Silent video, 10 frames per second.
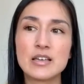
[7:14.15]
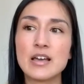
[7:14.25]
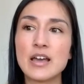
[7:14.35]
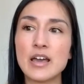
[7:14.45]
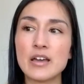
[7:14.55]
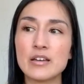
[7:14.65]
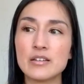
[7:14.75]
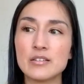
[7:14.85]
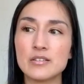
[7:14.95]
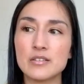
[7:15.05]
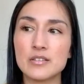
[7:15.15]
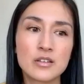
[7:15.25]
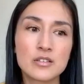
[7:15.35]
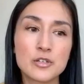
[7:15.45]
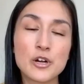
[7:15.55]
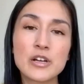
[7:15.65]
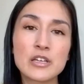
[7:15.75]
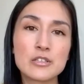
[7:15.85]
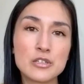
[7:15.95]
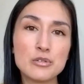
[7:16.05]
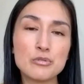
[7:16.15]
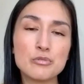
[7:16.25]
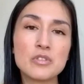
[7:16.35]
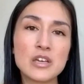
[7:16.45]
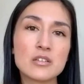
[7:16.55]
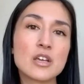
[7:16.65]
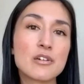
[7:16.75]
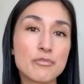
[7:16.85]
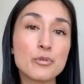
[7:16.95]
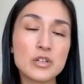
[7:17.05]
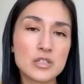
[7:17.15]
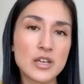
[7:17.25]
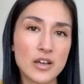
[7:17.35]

and turning to things like food and sex.